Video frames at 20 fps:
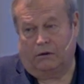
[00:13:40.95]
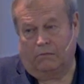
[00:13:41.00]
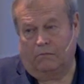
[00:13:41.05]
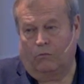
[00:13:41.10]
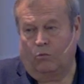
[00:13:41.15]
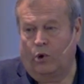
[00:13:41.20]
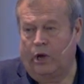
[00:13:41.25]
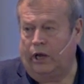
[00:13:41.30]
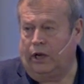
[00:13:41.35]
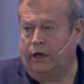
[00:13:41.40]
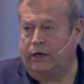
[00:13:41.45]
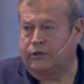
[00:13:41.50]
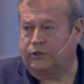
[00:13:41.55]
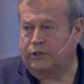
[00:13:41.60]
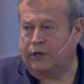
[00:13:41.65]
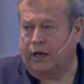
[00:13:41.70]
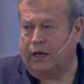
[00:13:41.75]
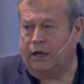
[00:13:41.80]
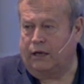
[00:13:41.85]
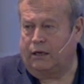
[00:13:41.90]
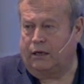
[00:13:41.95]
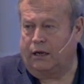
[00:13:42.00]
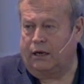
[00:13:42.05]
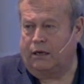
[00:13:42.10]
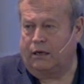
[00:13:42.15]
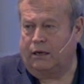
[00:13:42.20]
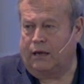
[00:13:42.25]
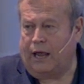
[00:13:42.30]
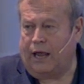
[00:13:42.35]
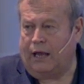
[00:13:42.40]
Willie said
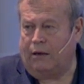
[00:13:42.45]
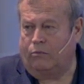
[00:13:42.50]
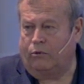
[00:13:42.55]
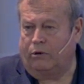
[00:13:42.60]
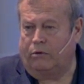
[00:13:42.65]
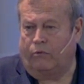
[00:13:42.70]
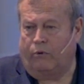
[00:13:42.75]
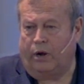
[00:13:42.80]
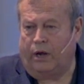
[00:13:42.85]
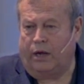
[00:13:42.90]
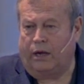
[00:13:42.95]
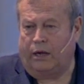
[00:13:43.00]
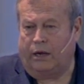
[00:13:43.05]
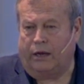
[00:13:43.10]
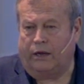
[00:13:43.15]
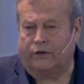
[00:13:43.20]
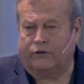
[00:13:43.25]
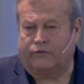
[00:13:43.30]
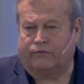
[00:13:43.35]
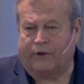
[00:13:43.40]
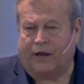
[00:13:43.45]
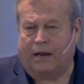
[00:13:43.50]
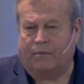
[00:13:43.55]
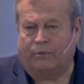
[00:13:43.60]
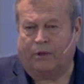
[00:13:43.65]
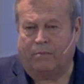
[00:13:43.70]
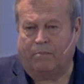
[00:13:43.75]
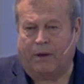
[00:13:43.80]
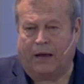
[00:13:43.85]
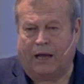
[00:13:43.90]
that Dad would read his
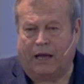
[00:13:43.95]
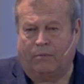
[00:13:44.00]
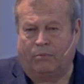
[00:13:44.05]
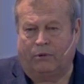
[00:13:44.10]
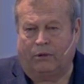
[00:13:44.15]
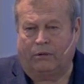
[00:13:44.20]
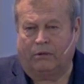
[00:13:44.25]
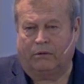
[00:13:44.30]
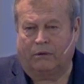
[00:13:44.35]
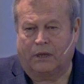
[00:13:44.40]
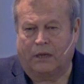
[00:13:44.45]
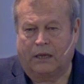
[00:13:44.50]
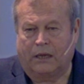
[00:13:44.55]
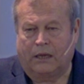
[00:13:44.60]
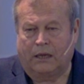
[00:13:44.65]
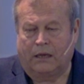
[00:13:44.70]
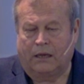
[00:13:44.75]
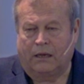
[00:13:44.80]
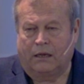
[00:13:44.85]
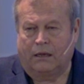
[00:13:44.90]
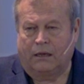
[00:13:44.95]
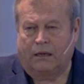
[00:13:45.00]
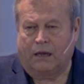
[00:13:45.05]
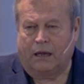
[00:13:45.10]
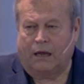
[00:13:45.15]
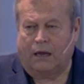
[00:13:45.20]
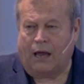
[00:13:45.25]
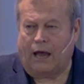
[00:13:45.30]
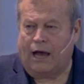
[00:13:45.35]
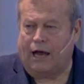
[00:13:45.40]
family Bible.
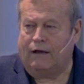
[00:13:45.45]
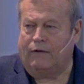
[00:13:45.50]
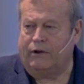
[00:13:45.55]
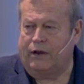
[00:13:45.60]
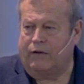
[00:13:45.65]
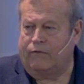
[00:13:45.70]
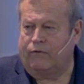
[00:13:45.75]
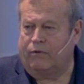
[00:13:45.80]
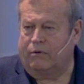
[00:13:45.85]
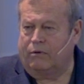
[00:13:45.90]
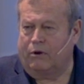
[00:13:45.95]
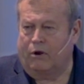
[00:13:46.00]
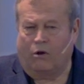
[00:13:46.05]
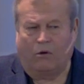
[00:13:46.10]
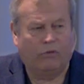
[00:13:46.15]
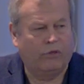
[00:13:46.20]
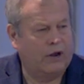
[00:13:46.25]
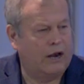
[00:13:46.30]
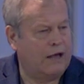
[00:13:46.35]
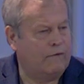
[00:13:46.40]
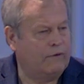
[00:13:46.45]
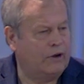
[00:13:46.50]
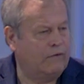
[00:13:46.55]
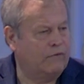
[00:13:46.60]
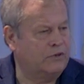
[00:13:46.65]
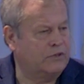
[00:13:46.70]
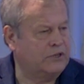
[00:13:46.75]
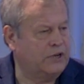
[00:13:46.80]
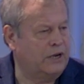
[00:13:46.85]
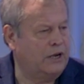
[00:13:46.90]
I've never known that I've ever
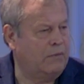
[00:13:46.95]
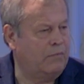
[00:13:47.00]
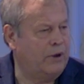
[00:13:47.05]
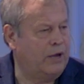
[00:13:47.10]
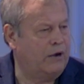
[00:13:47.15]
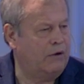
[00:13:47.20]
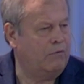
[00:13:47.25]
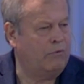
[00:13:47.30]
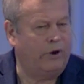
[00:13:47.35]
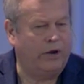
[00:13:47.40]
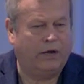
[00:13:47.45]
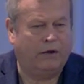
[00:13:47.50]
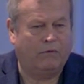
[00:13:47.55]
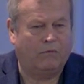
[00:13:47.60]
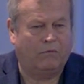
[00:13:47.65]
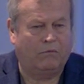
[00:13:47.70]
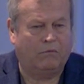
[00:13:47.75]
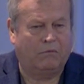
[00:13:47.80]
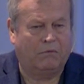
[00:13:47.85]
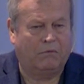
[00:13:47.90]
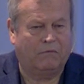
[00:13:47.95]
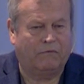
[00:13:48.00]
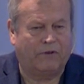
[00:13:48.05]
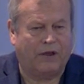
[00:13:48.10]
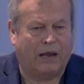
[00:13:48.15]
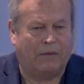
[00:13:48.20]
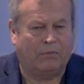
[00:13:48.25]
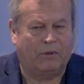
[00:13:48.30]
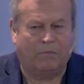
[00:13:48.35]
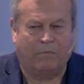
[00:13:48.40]
seen anybody reading
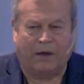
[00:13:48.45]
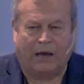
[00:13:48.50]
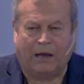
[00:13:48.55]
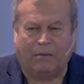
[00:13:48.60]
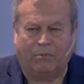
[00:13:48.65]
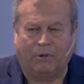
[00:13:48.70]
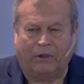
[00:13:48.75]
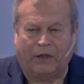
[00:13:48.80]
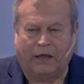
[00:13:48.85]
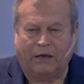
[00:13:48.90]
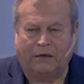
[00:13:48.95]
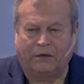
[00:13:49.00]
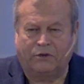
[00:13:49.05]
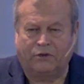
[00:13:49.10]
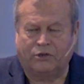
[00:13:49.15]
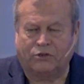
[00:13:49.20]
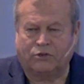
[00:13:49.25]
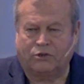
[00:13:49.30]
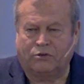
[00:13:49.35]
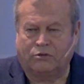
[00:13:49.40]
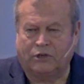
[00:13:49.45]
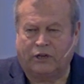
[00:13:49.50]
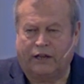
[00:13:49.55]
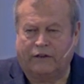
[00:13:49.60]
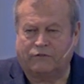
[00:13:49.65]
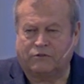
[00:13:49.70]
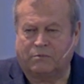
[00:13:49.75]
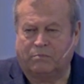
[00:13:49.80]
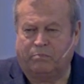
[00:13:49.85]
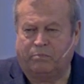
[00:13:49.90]
family Bible. I just usually
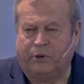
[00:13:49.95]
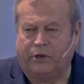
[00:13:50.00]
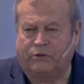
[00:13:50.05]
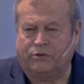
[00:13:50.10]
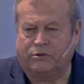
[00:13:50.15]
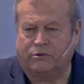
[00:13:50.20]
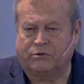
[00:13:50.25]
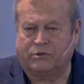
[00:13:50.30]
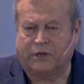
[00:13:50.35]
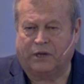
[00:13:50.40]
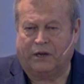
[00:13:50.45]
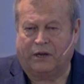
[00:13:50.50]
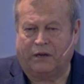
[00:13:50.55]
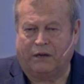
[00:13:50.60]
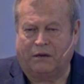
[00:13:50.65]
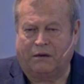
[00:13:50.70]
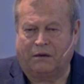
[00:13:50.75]
have some pictures in it.